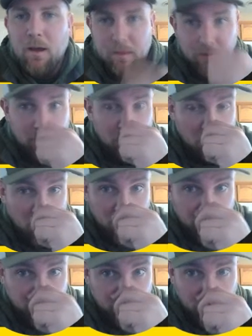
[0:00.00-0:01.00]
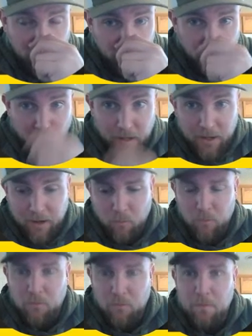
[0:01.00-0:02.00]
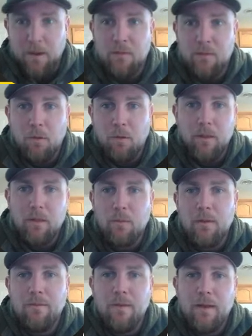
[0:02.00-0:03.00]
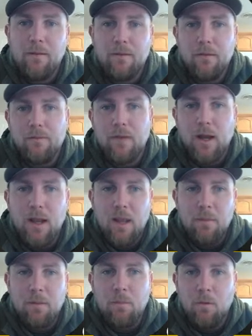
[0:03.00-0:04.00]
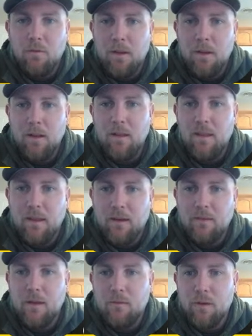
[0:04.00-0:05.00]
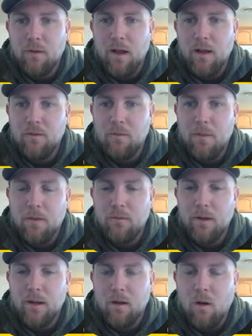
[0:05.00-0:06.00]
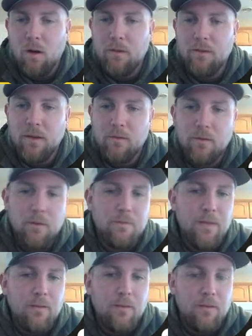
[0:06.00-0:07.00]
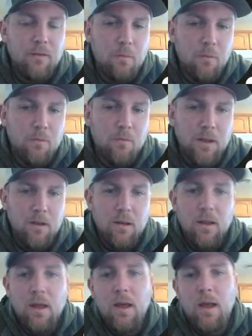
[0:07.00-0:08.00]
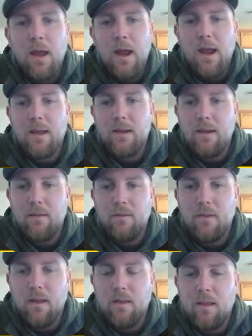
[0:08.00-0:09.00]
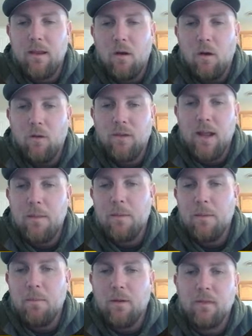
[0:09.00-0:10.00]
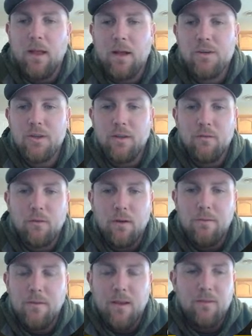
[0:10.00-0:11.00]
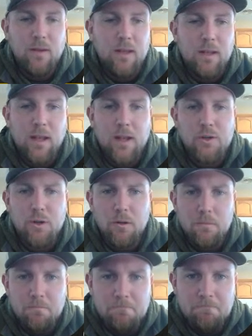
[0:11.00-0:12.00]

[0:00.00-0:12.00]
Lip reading: This model of strength training was based upon the three phases of dynamic movement, the eccentric, isometric, and concentric phases of movement, and it is said that all dynamic muscle action is triphasic in nature.